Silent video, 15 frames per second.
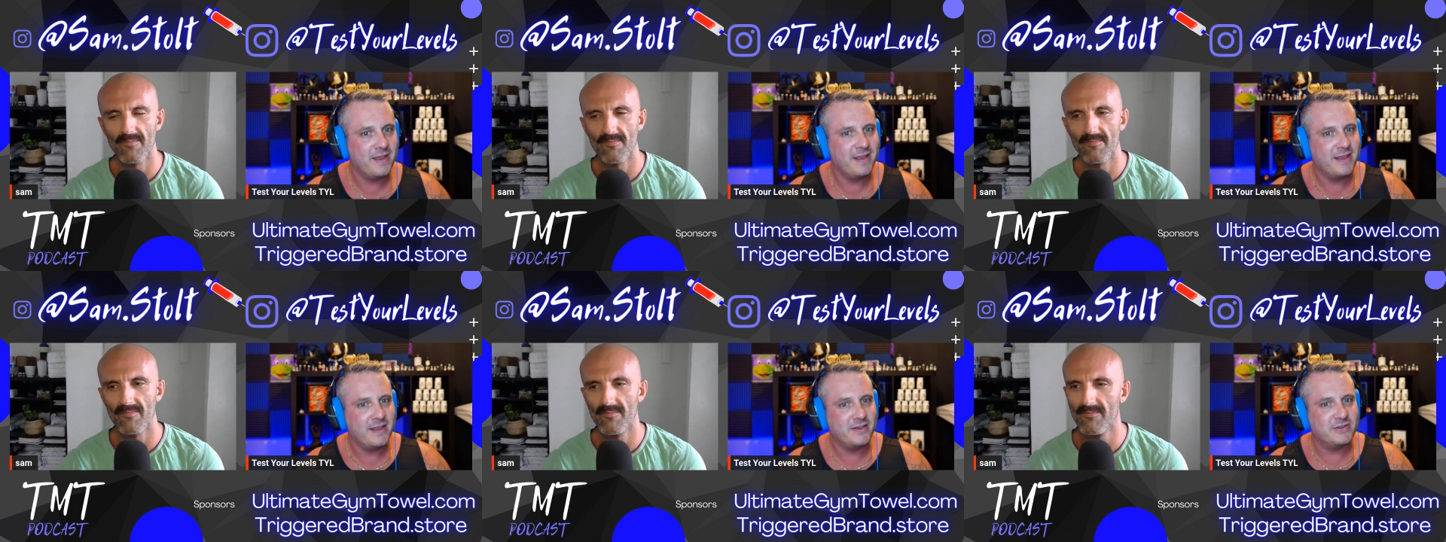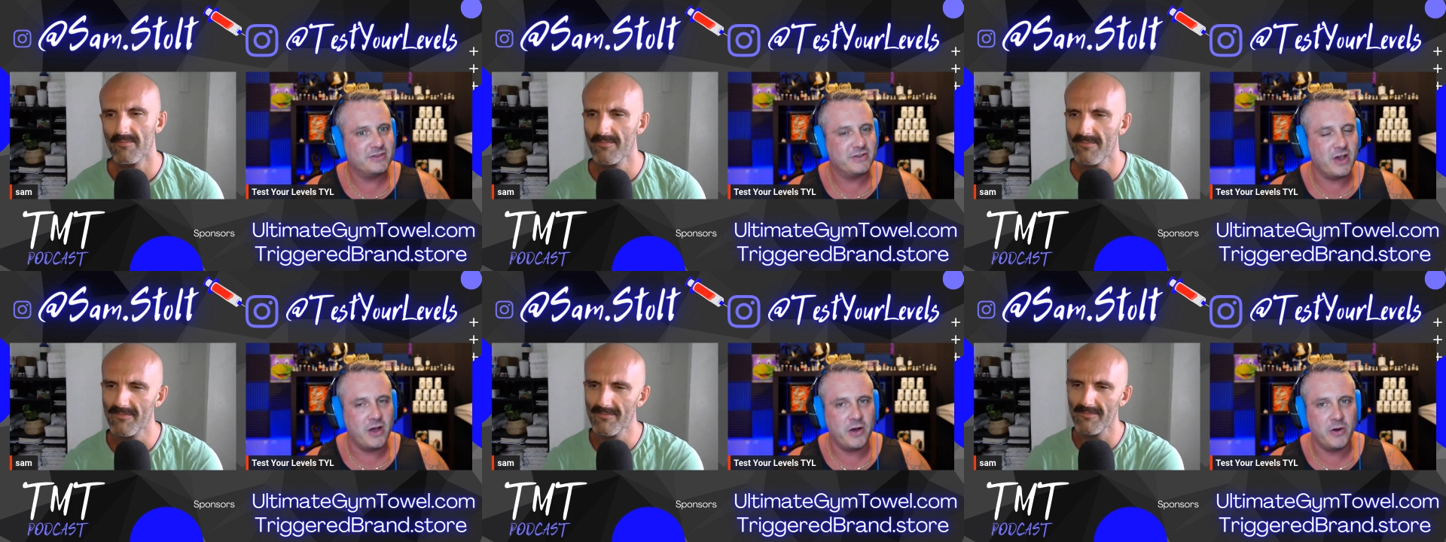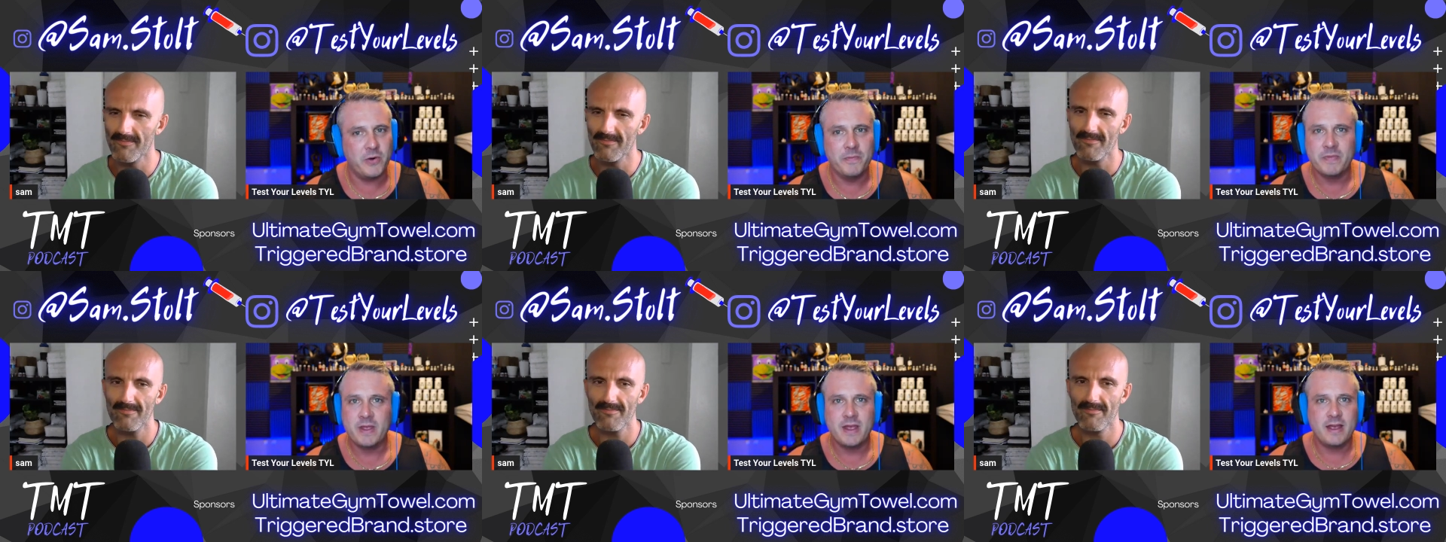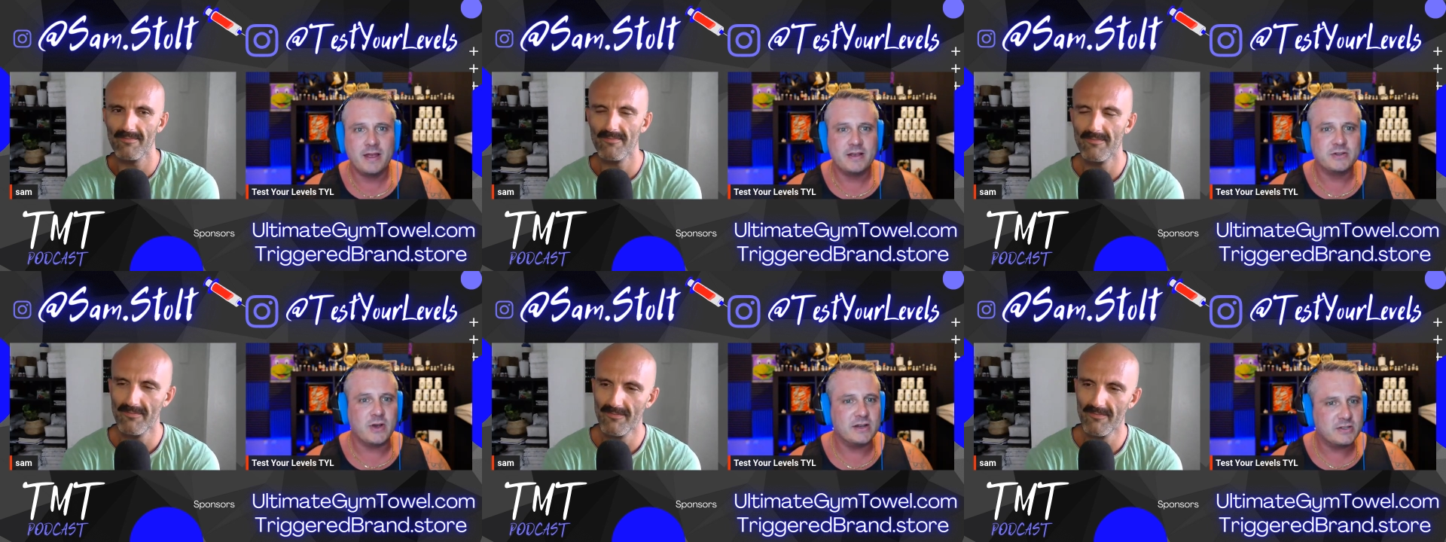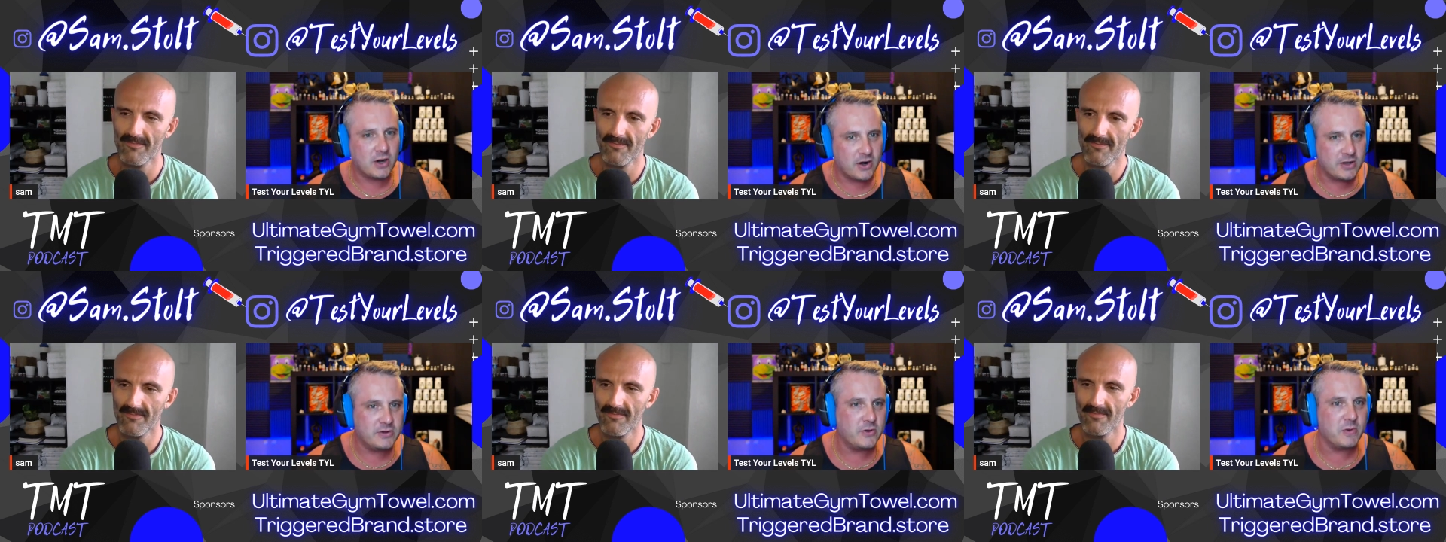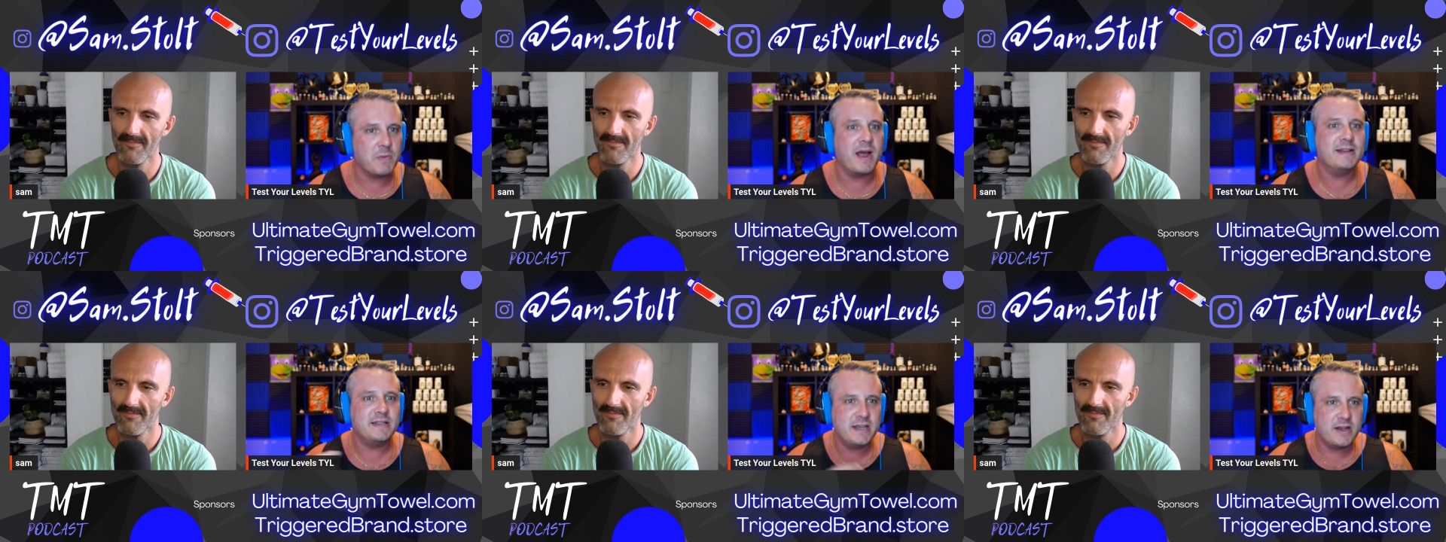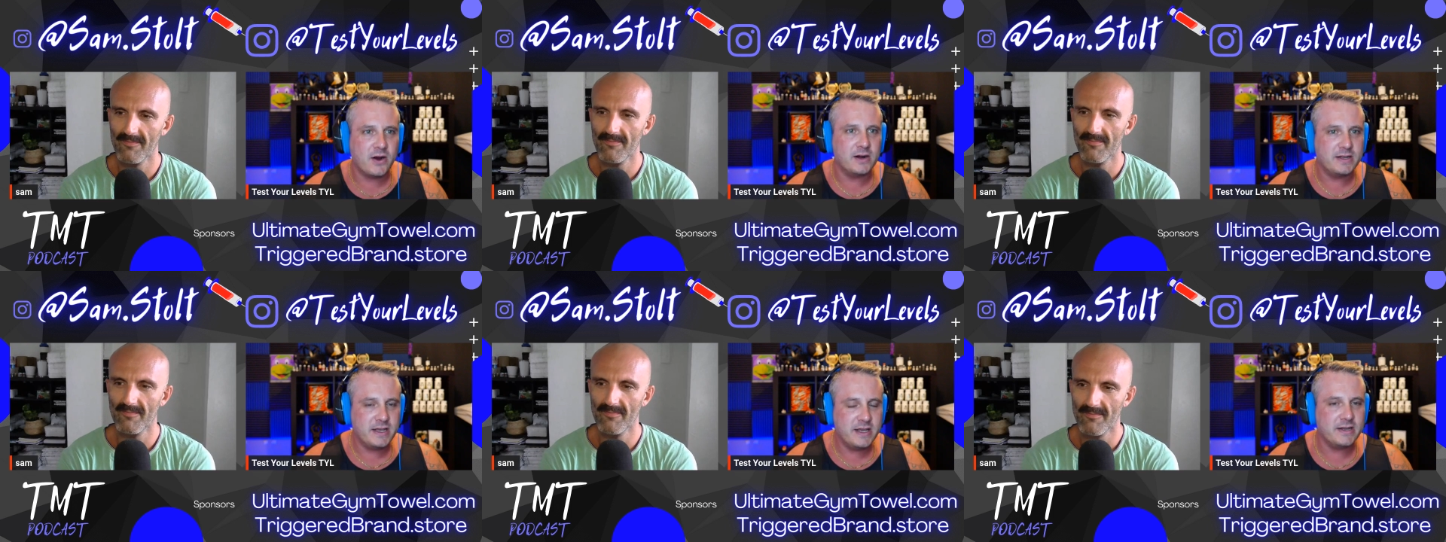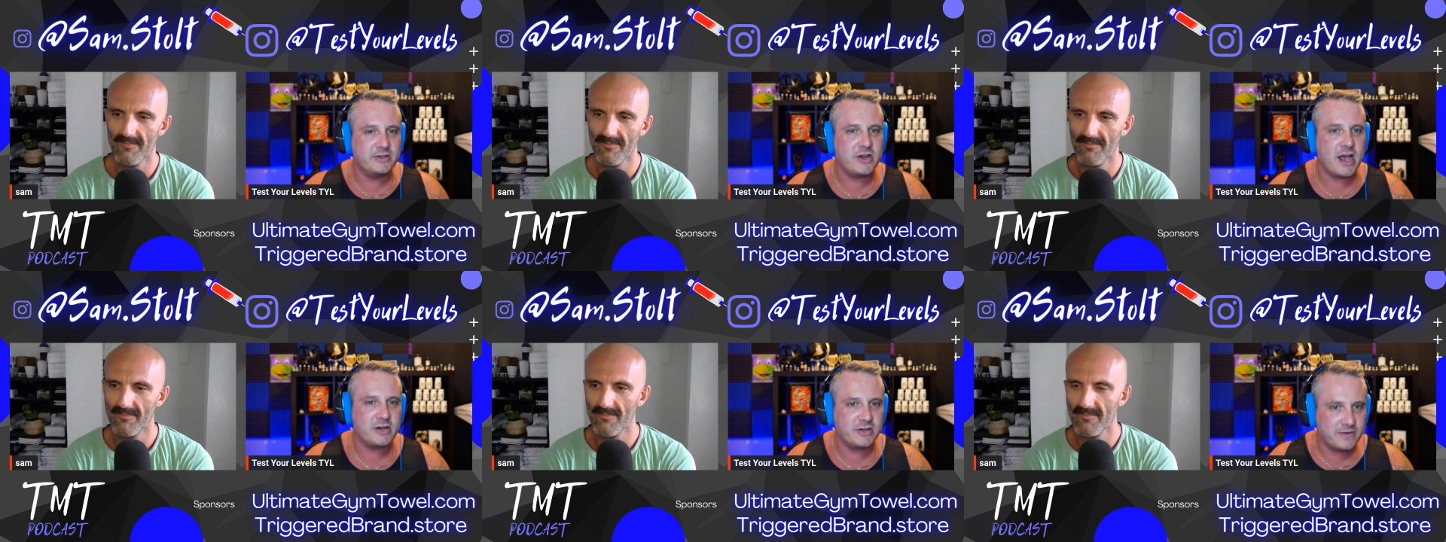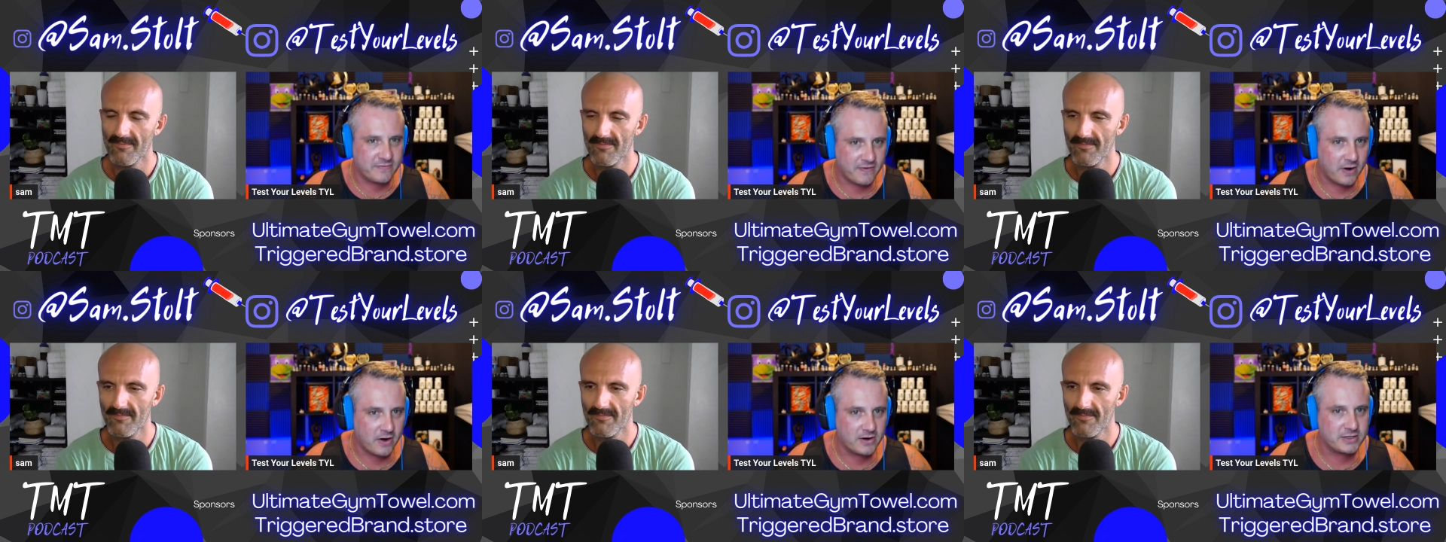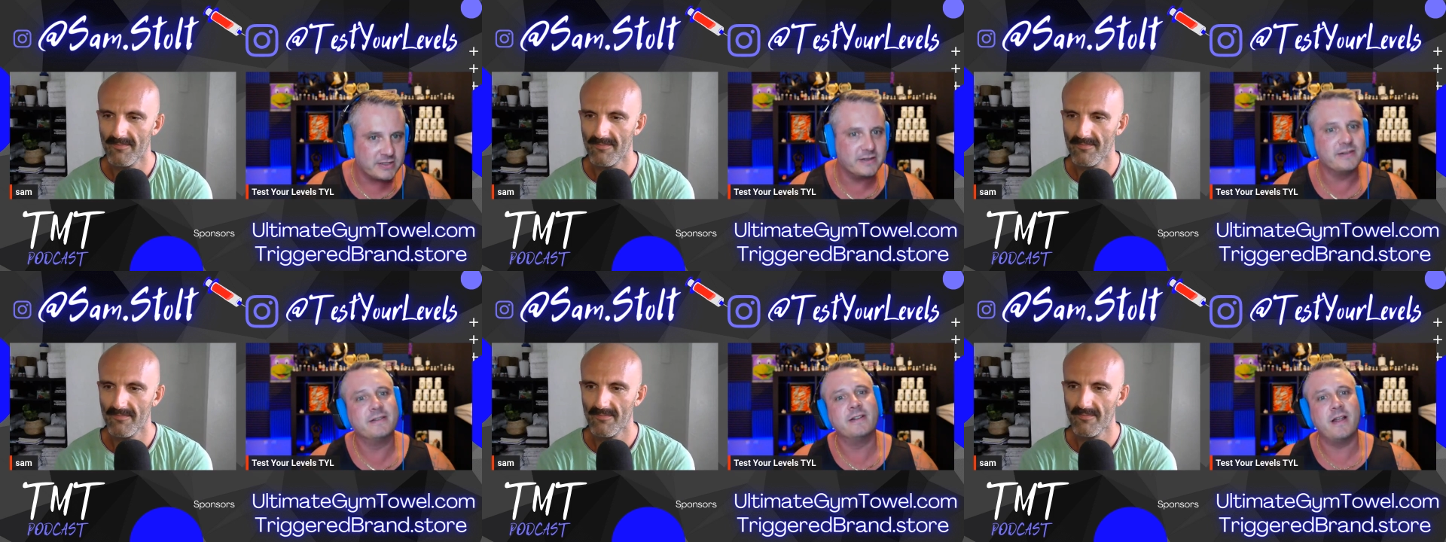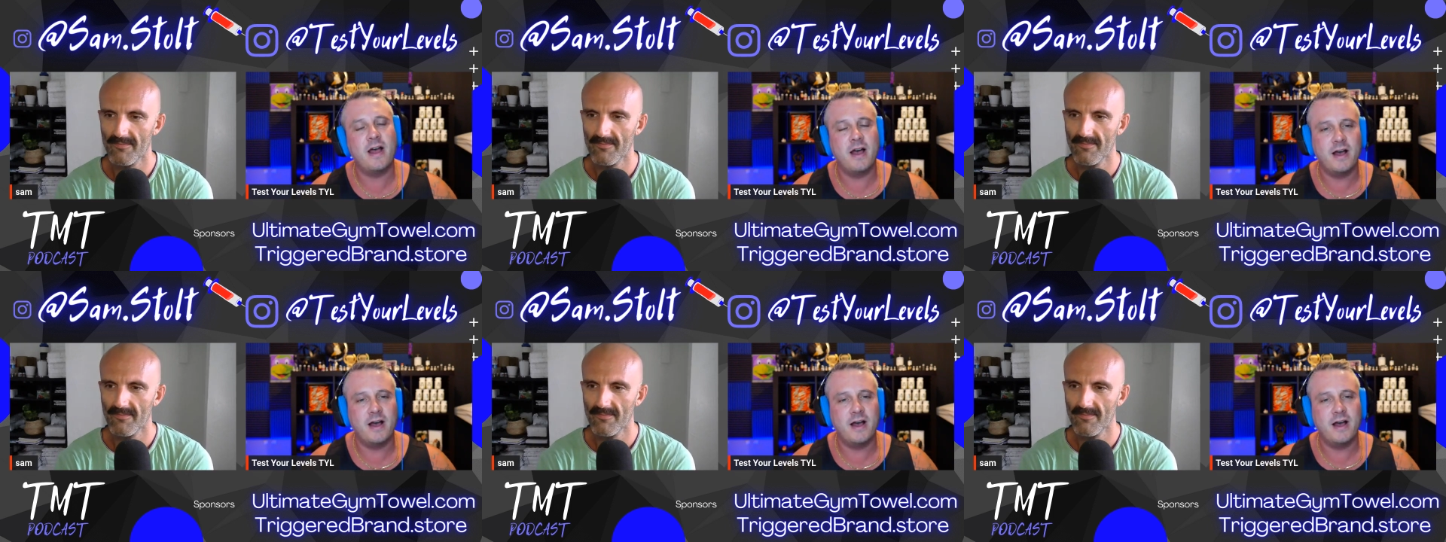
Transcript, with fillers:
Speaker 1: So, mm-hmm. so I started doing my TRT injection first uh,